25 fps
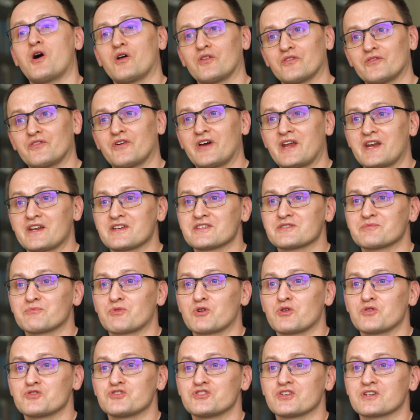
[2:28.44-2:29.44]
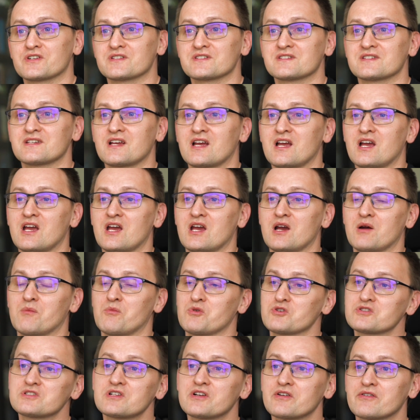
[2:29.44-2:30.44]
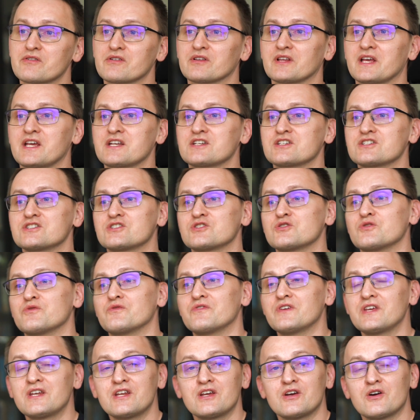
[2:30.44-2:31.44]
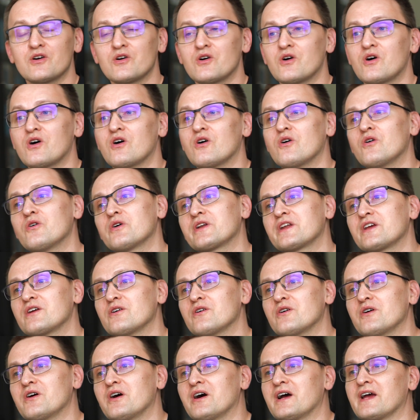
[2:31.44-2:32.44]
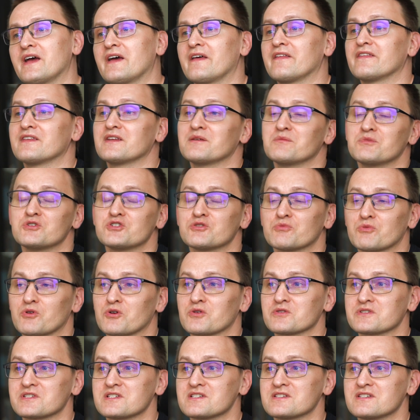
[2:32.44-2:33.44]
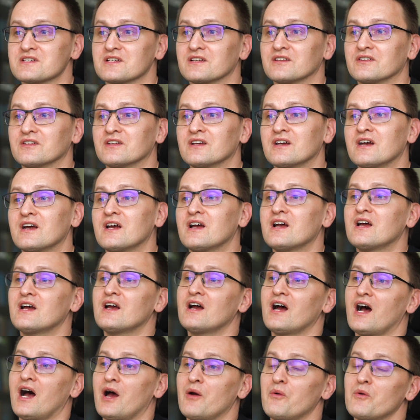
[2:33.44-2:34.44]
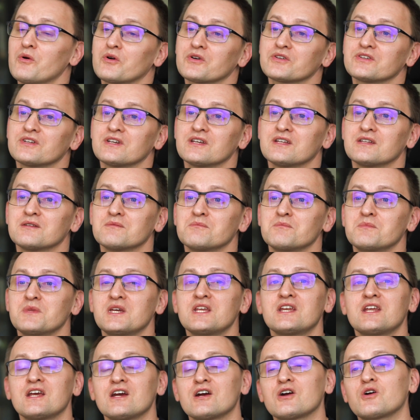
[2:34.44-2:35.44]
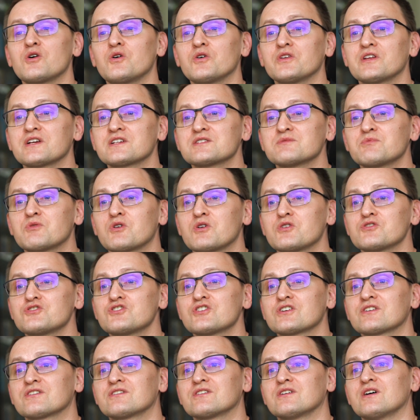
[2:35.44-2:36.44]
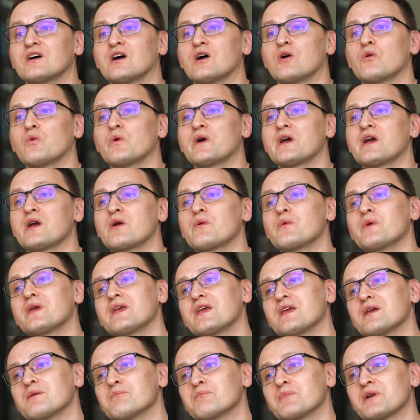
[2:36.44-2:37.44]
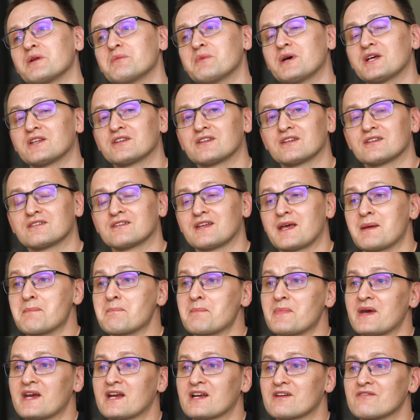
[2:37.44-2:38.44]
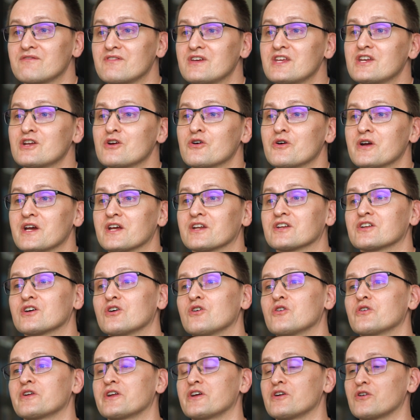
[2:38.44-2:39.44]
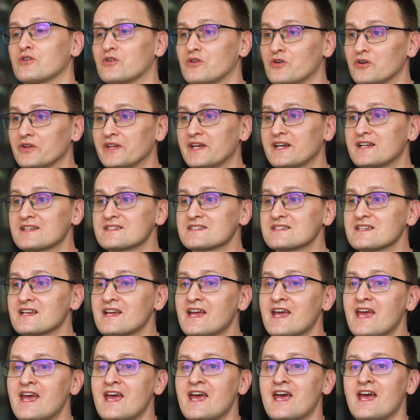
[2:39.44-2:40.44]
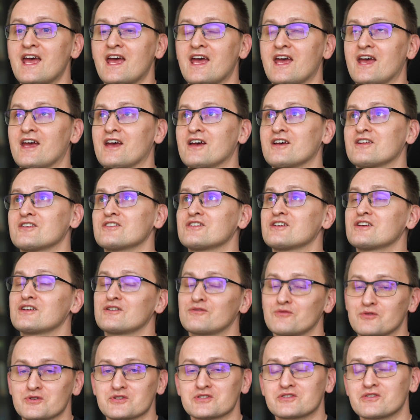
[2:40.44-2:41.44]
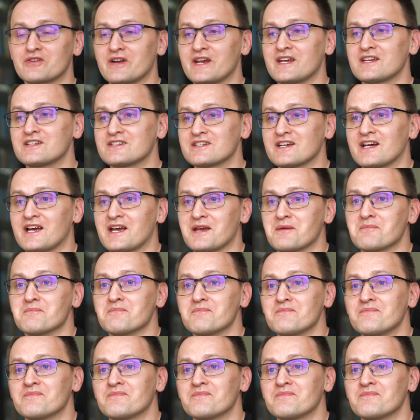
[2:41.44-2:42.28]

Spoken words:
on various projects, mostly related to video, audio, and image processing. I worked in media codecs project where we implemented MPEG video and audio codecs, and it was a great time.